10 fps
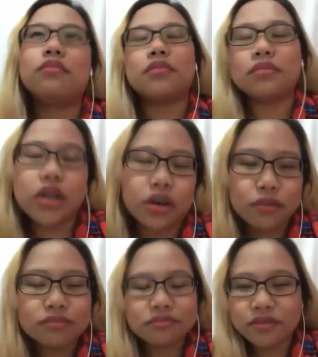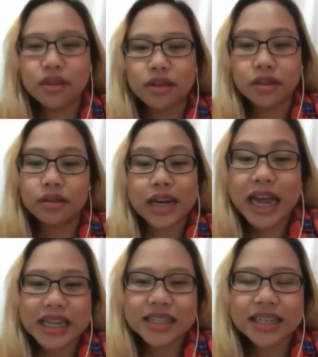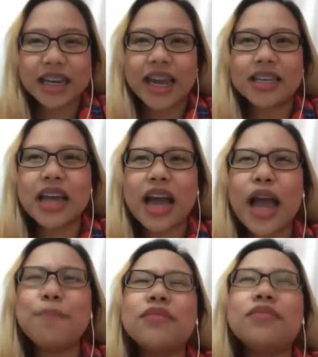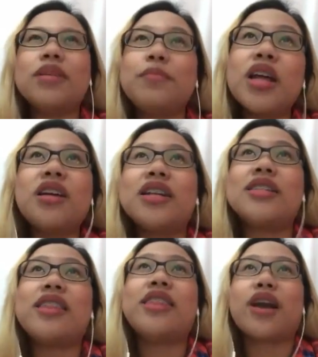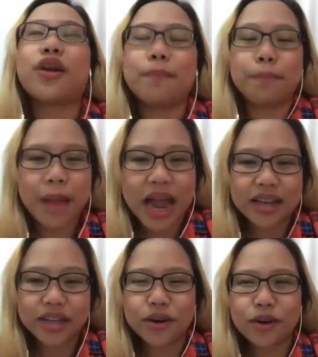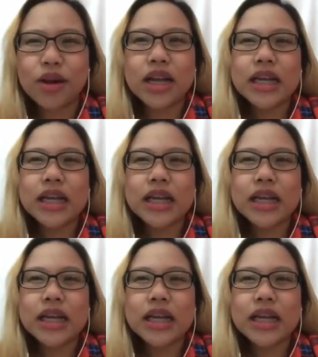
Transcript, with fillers: you know, the nice clients, I'm not gonna say they're bad, you know.